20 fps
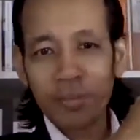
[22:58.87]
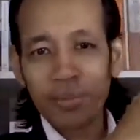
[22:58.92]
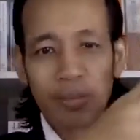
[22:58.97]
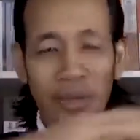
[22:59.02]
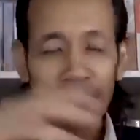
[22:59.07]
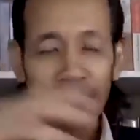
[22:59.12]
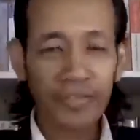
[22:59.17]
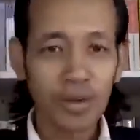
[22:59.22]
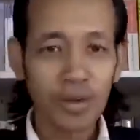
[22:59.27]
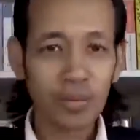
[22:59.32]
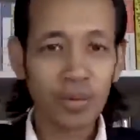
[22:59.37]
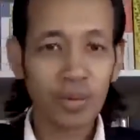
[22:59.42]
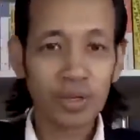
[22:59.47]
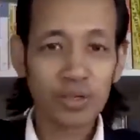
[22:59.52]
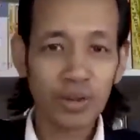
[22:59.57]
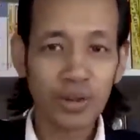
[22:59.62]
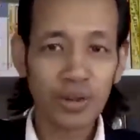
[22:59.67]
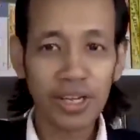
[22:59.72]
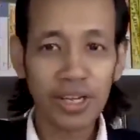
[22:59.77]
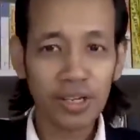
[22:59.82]
my friend
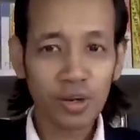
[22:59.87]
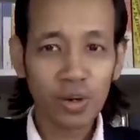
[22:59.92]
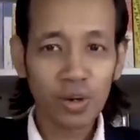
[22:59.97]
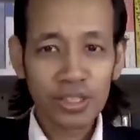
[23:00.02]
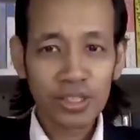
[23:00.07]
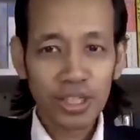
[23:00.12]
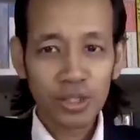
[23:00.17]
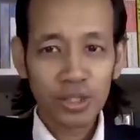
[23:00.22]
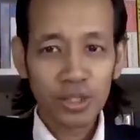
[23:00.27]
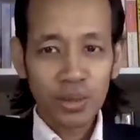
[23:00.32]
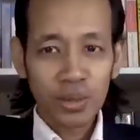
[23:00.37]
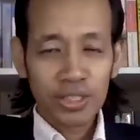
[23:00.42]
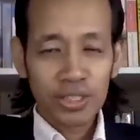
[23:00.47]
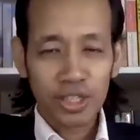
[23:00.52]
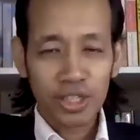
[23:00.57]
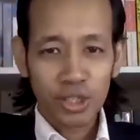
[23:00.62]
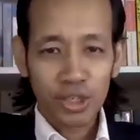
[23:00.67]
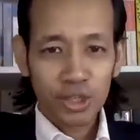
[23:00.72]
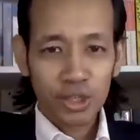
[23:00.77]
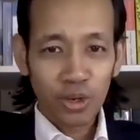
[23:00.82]
was already closer towards the